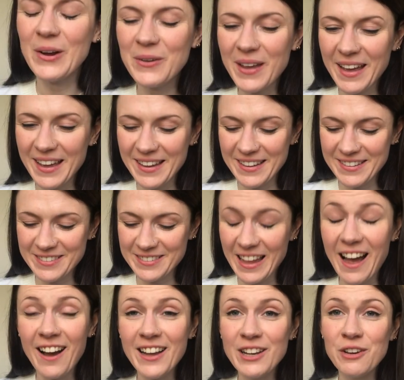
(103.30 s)
okay,
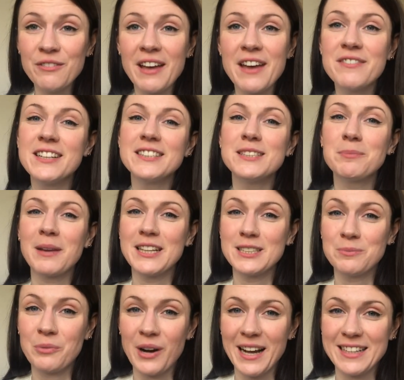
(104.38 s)
I love evidence
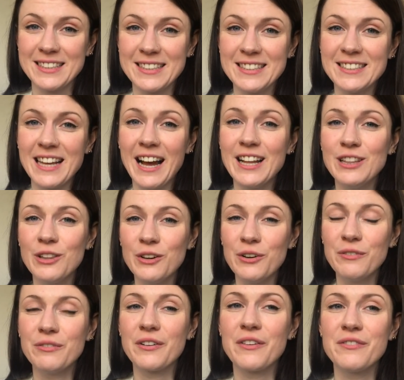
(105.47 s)
based practice. I
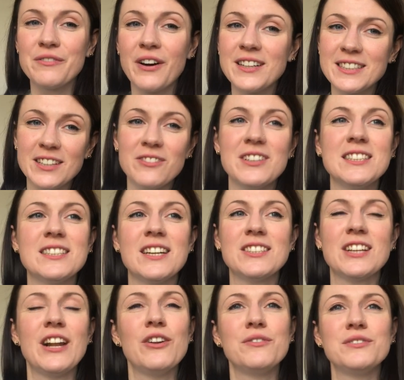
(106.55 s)
love finding research.
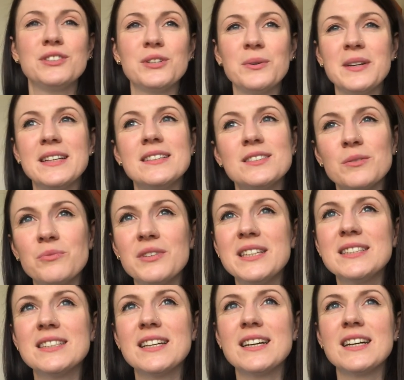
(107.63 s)
I love doing some
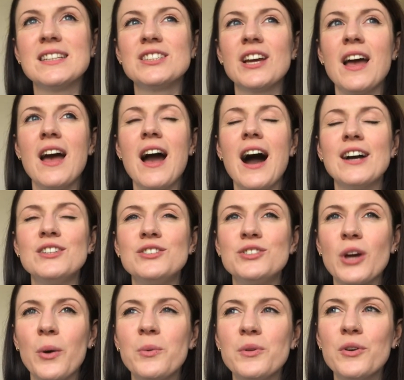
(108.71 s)
research. I
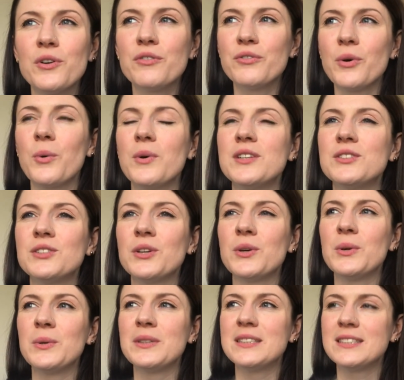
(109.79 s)
don't look forward
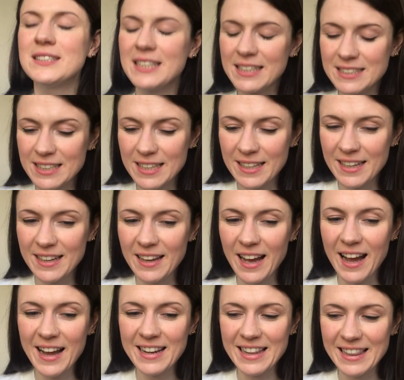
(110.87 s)
to sitting
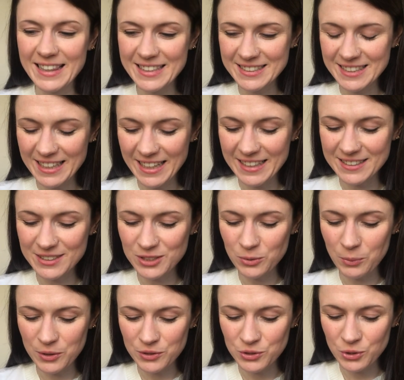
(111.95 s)
and listening to
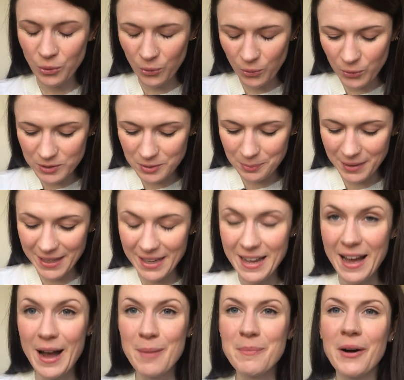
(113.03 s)
someone talk to me
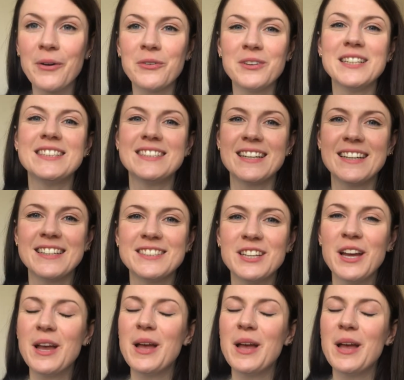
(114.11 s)
about research